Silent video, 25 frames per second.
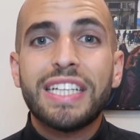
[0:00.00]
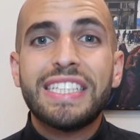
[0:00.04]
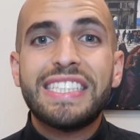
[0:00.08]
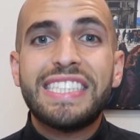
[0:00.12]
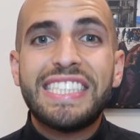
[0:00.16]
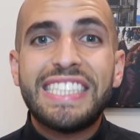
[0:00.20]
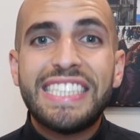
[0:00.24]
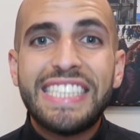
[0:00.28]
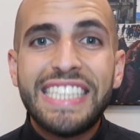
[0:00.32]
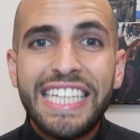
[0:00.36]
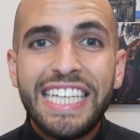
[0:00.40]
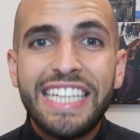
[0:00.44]

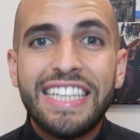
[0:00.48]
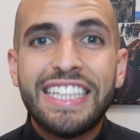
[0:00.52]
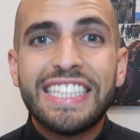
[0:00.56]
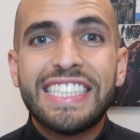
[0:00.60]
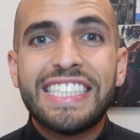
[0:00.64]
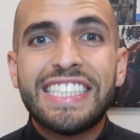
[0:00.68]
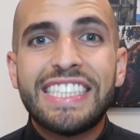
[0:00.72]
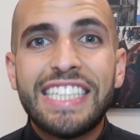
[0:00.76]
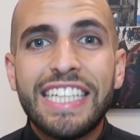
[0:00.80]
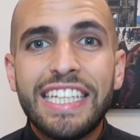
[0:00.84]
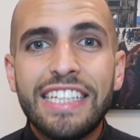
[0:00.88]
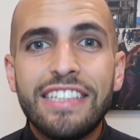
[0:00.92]
See
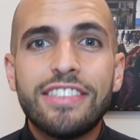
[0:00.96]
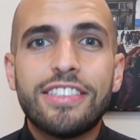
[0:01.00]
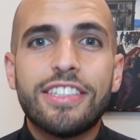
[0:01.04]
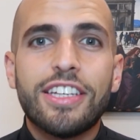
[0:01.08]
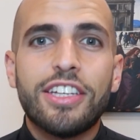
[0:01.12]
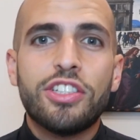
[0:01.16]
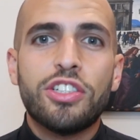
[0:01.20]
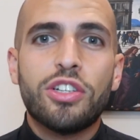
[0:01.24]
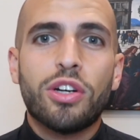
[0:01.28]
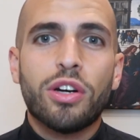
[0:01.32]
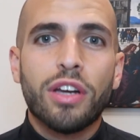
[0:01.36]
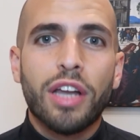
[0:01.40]
the sins
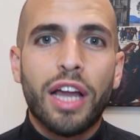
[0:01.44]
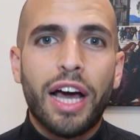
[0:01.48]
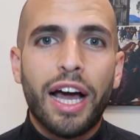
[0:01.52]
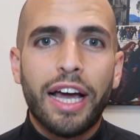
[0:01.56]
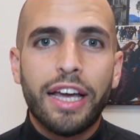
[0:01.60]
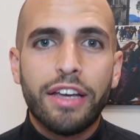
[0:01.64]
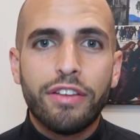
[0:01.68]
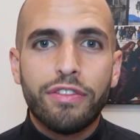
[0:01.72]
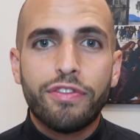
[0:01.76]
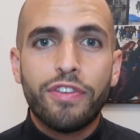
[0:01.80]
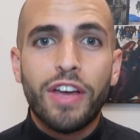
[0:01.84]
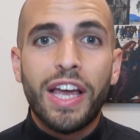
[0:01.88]
in your
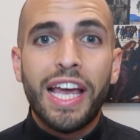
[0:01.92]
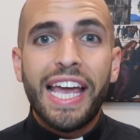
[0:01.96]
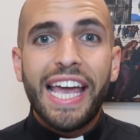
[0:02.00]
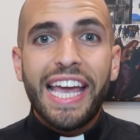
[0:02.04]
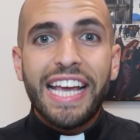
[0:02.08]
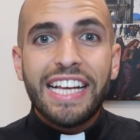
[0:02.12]
life.